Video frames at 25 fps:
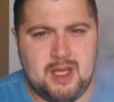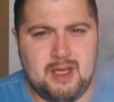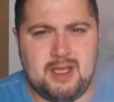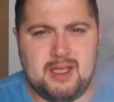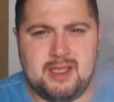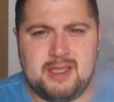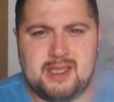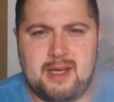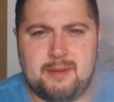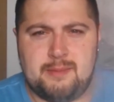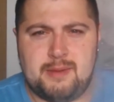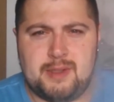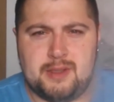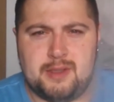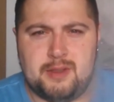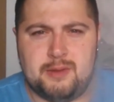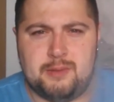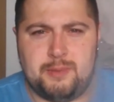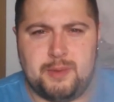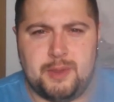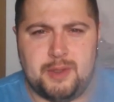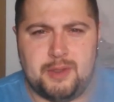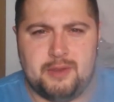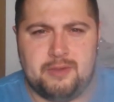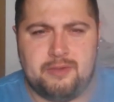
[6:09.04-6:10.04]
That's absolutely
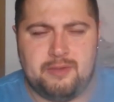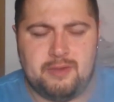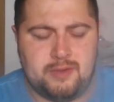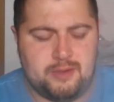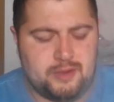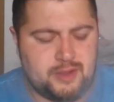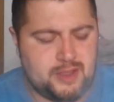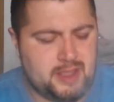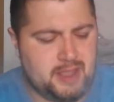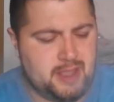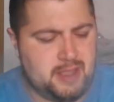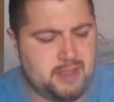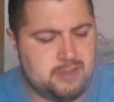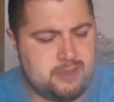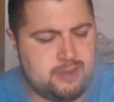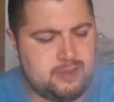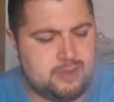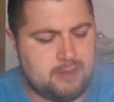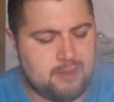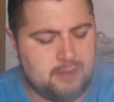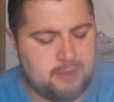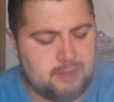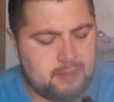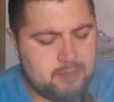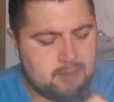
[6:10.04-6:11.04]
beautiful, it really
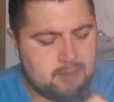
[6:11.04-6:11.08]
is.